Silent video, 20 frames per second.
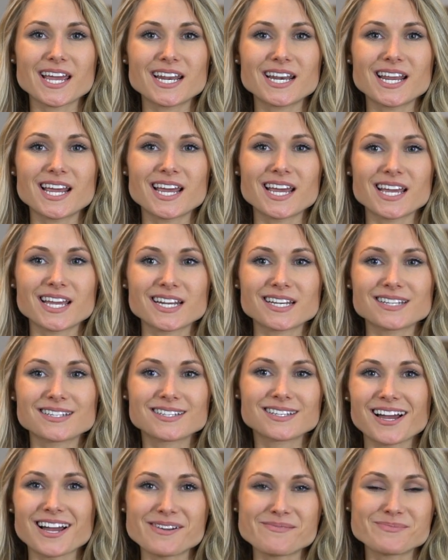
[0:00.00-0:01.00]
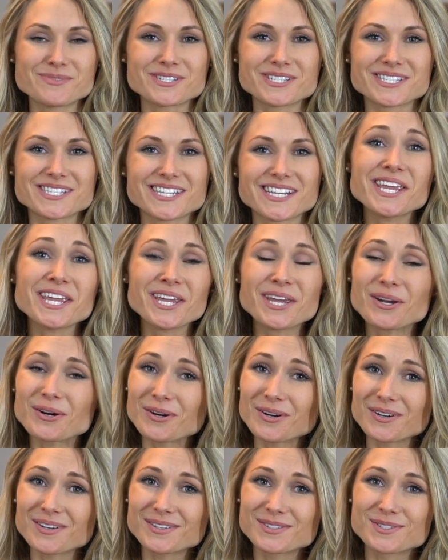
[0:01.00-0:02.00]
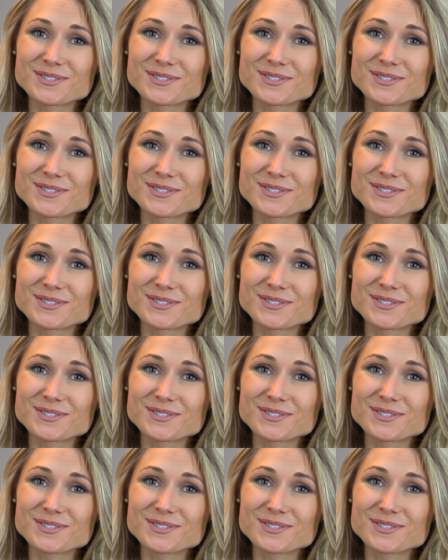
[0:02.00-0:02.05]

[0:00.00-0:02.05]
and I'm just eager